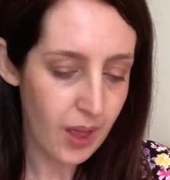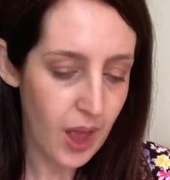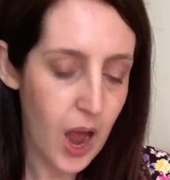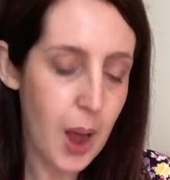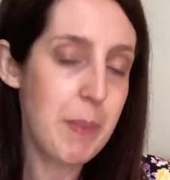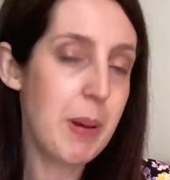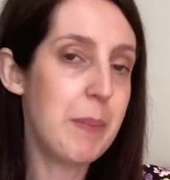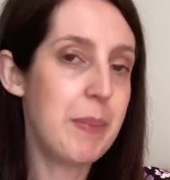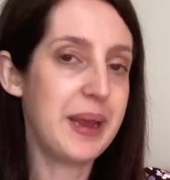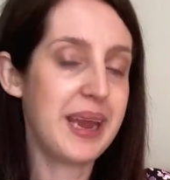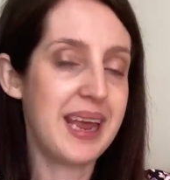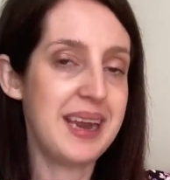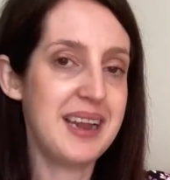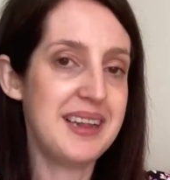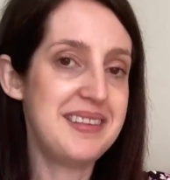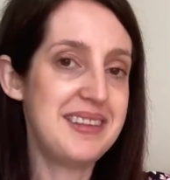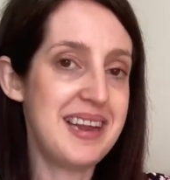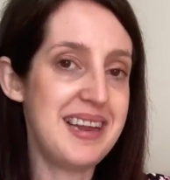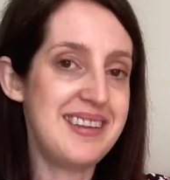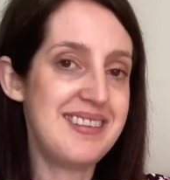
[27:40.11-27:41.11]
upper beginner
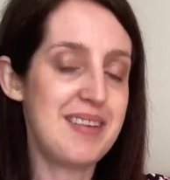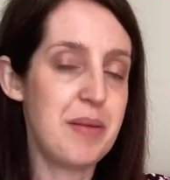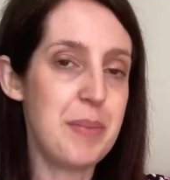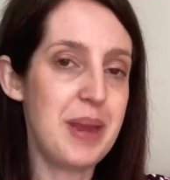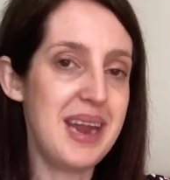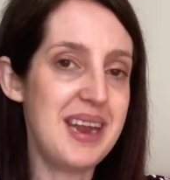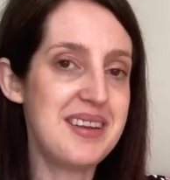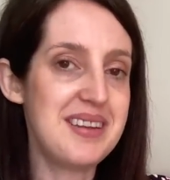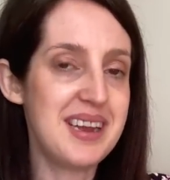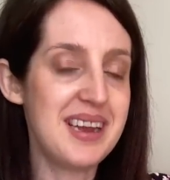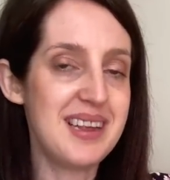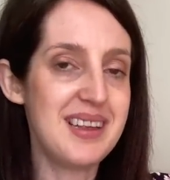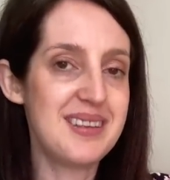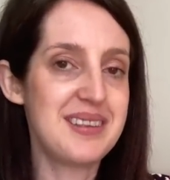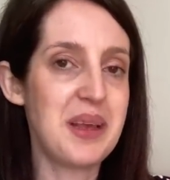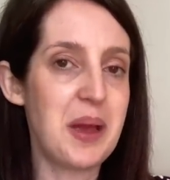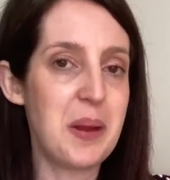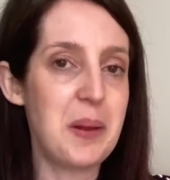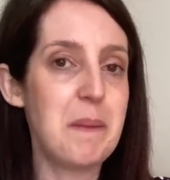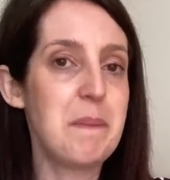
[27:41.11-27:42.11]
to intermediate,
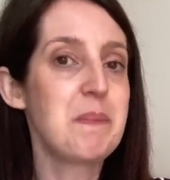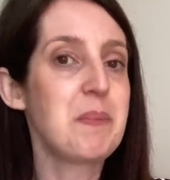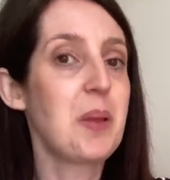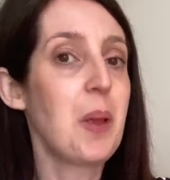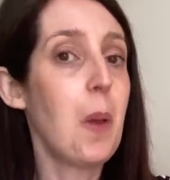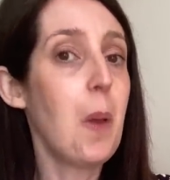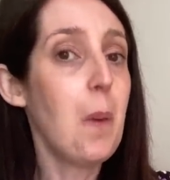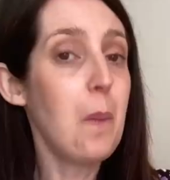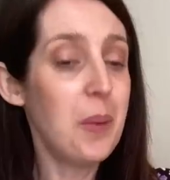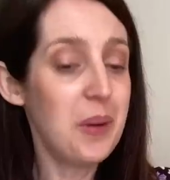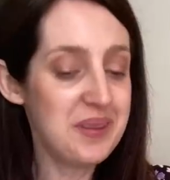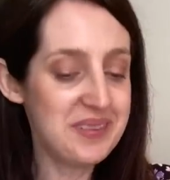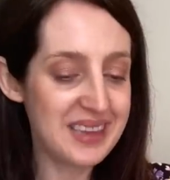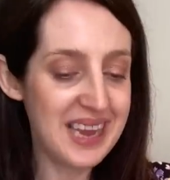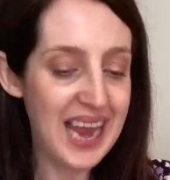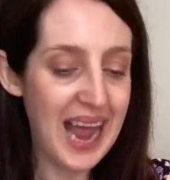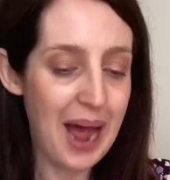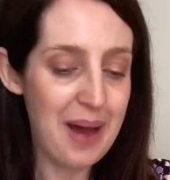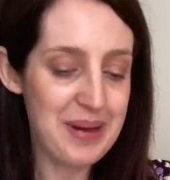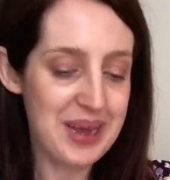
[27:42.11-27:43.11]
so we'll
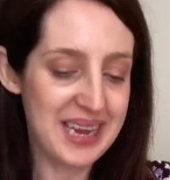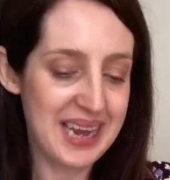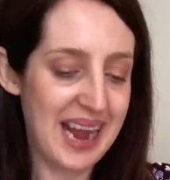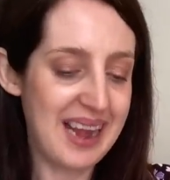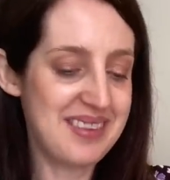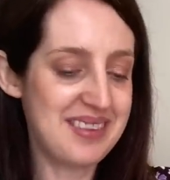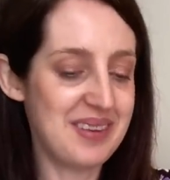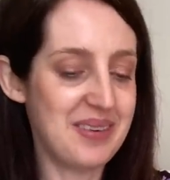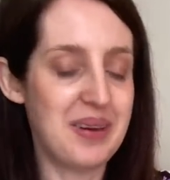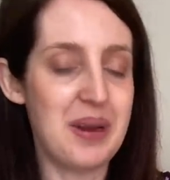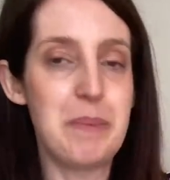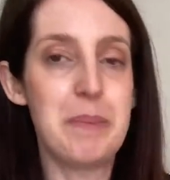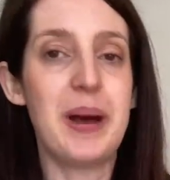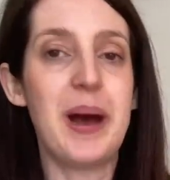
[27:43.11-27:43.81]
see how I get on.